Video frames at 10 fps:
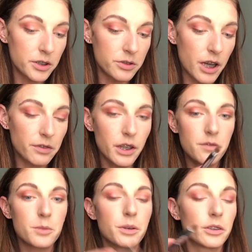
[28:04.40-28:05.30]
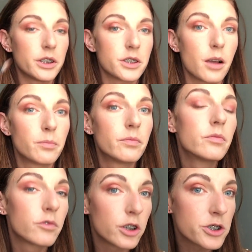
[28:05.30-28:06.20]
You definitely have to build these up,
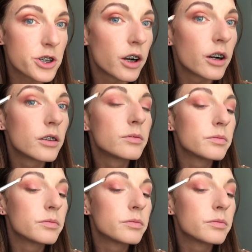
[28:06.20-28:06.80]
for sure.